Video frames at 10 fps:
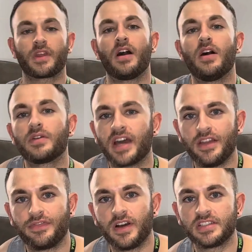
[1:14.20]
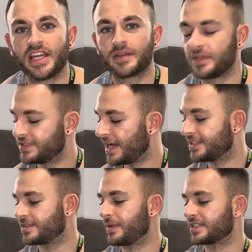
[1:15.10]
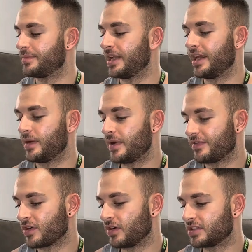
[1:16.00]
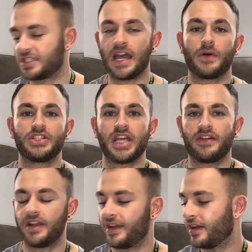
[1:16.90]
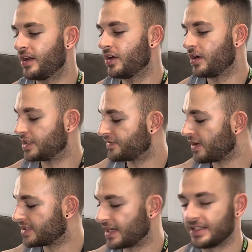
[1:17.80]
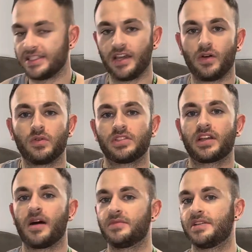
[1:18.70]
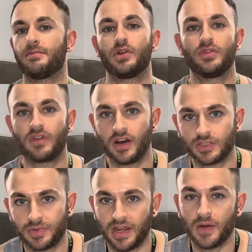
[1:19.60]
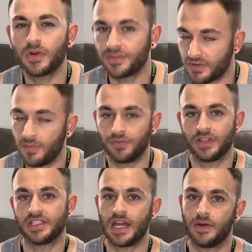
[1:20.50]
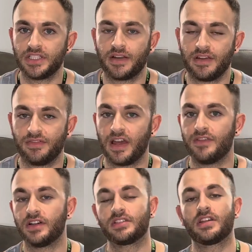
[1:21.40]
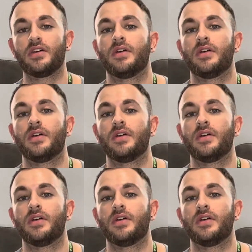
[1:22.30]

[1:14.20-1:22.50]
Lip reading: Okay, first segment, taste and mixability. We've got sour cherry. As far as I can tell, also comes in blue raspberry, and I would have gone for the sour cherry flavour, so